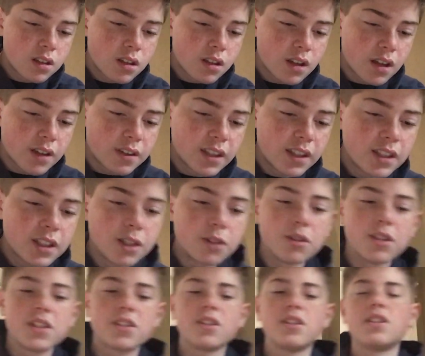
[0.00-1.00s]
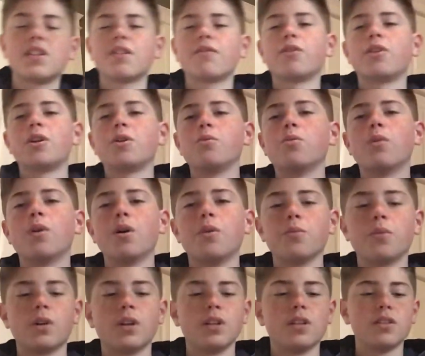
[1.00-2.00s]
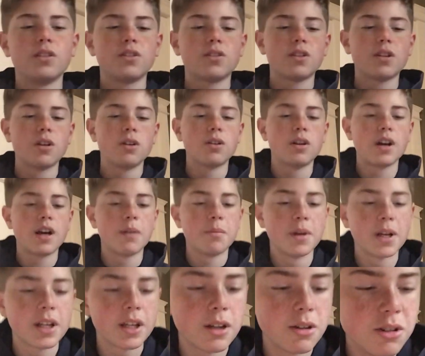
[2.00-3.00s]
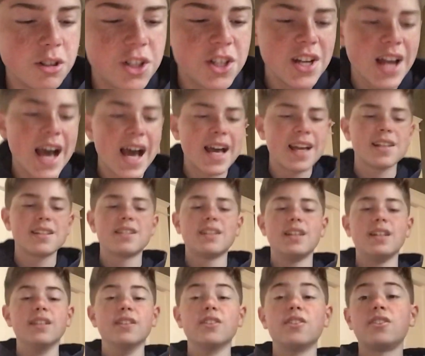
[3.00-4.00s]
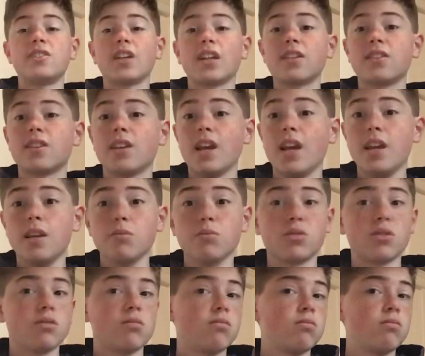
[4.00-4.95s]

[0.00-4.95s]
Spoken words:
I think the Grizzlies have already won one, so I'm going to go Jazz in 6 games.